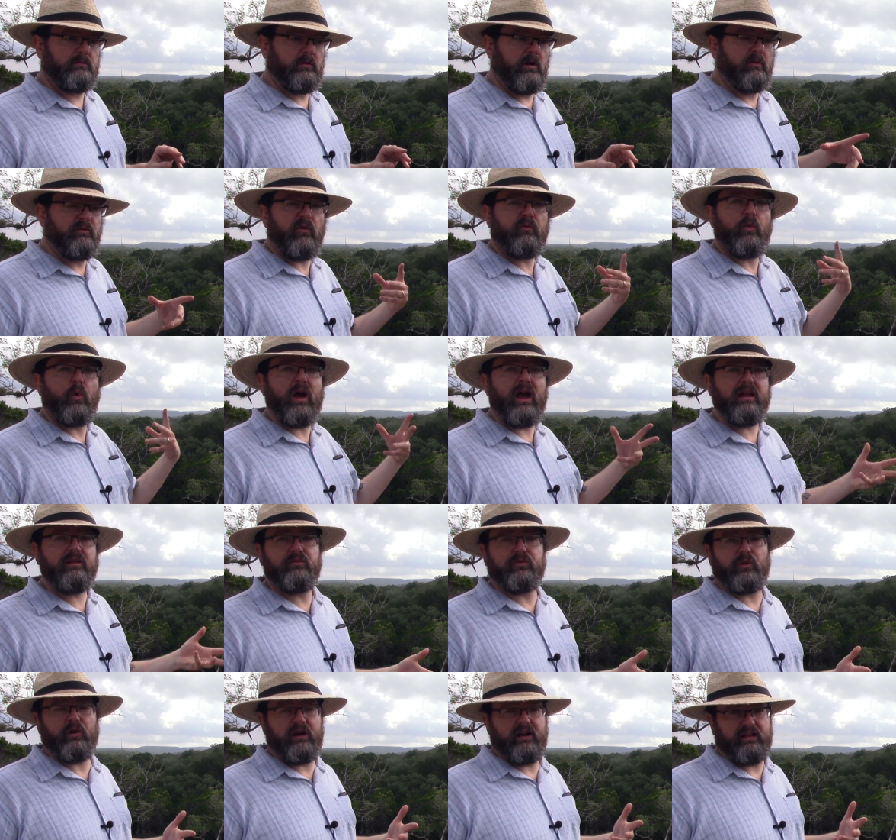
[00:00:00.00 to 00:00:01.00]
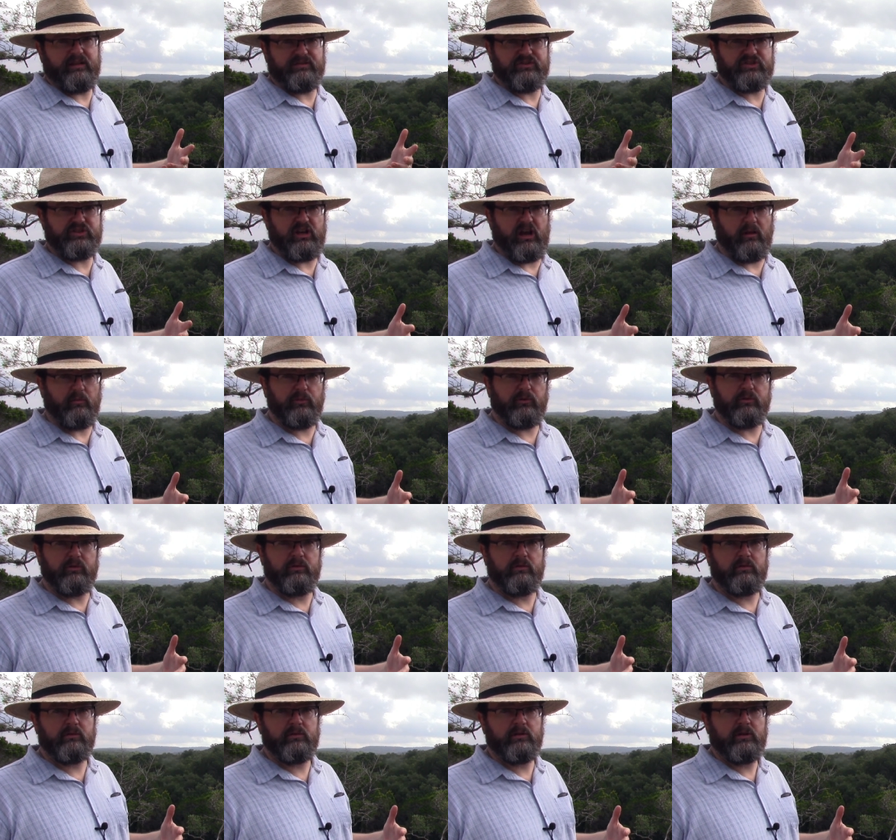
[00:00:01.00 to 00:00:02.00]
Of a wide variety of shapes,
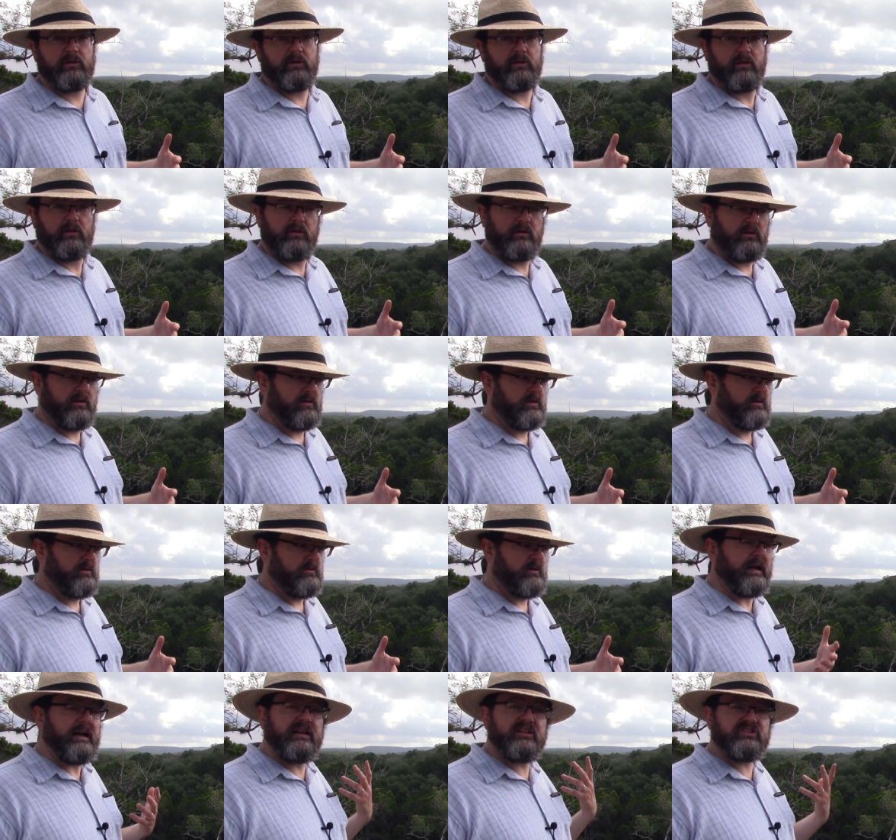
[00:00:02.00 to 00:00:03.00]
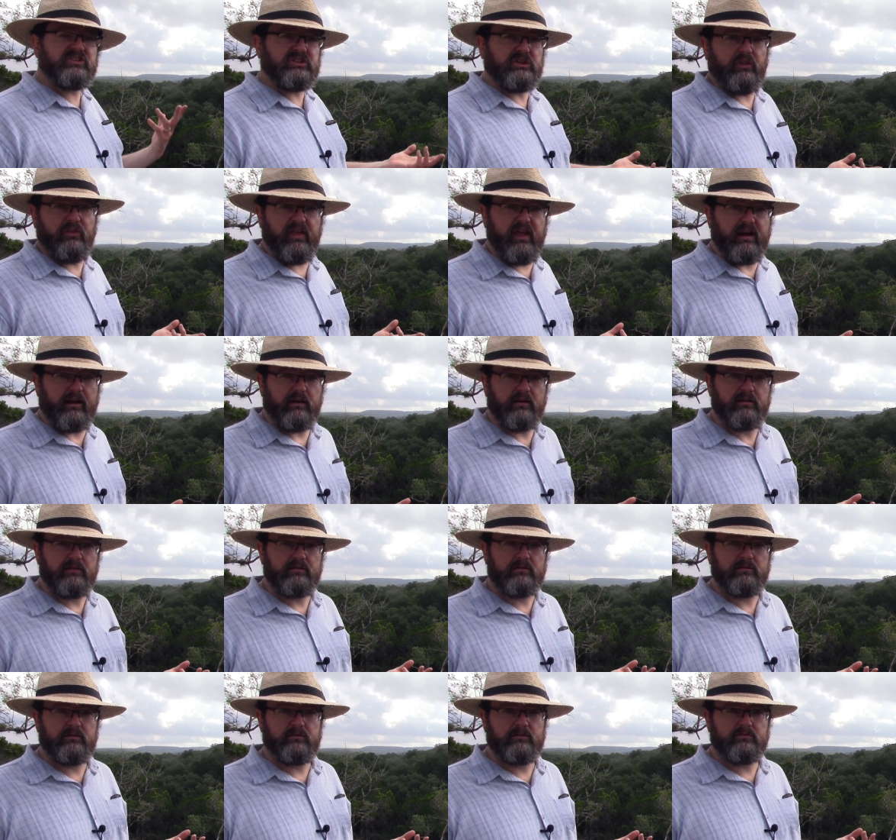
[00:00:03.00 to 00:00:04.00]
right? It's still there,
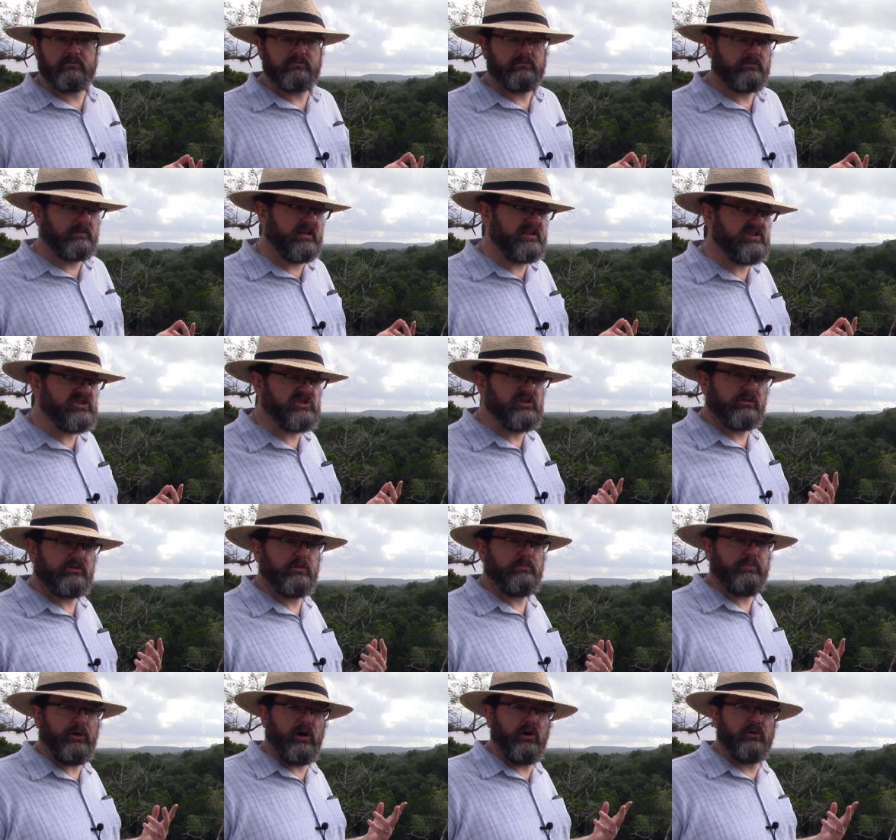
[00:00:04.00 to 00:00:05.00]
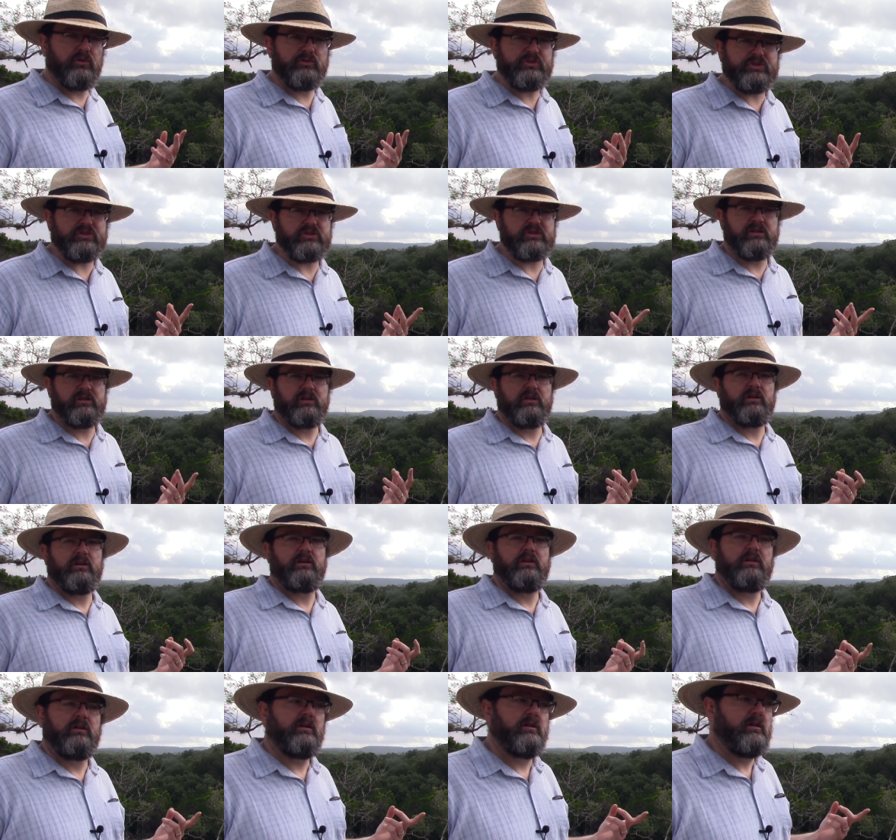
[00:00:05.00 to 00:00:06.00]
right? It's still composed
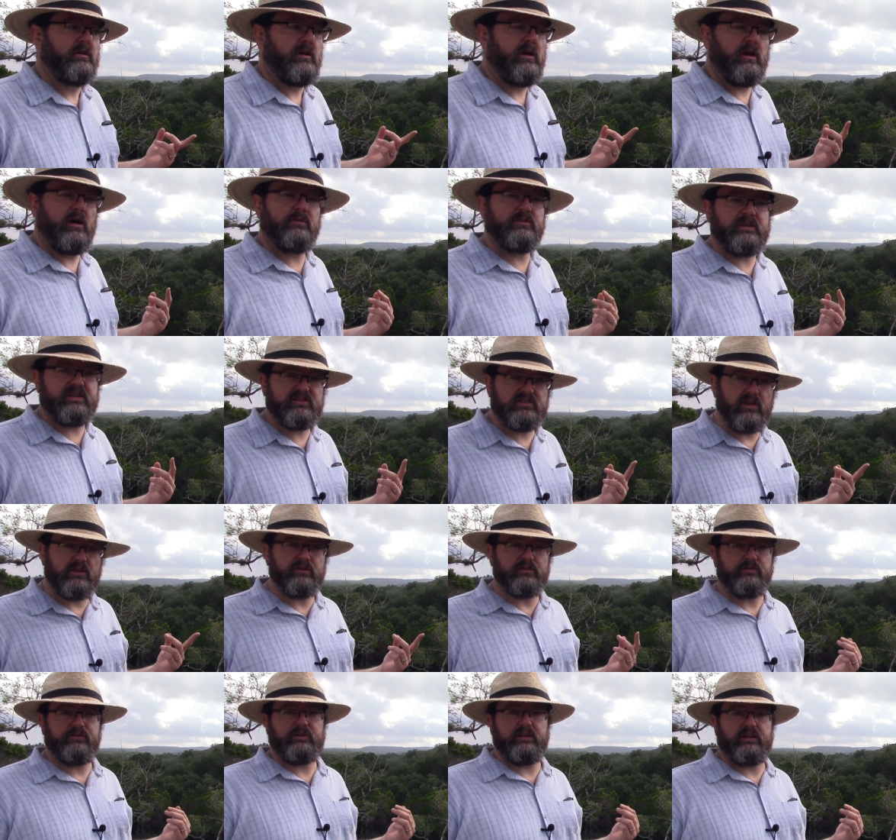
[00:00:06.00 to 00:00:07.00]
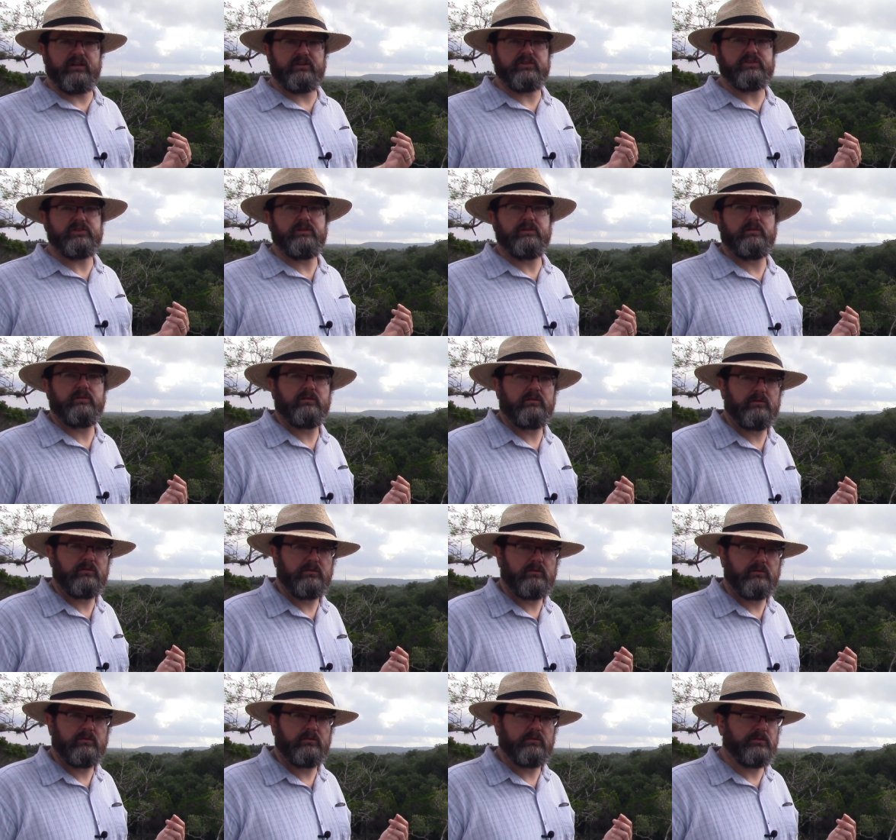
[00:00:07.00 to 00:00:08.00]
of these other figures.
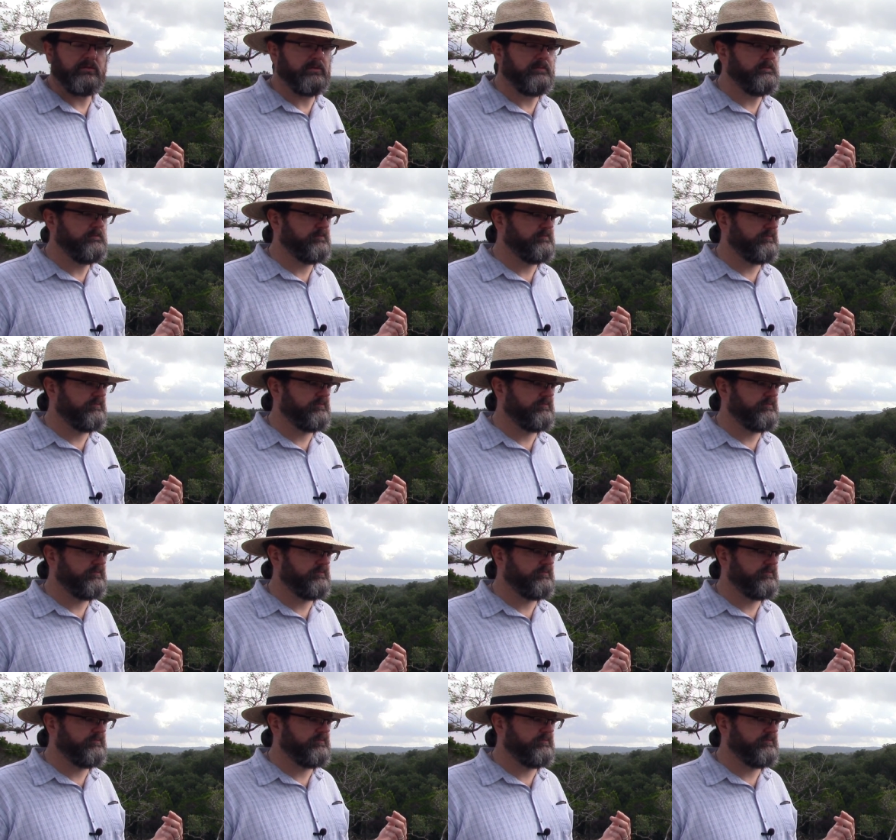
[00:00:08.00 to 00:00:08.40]
Hmm?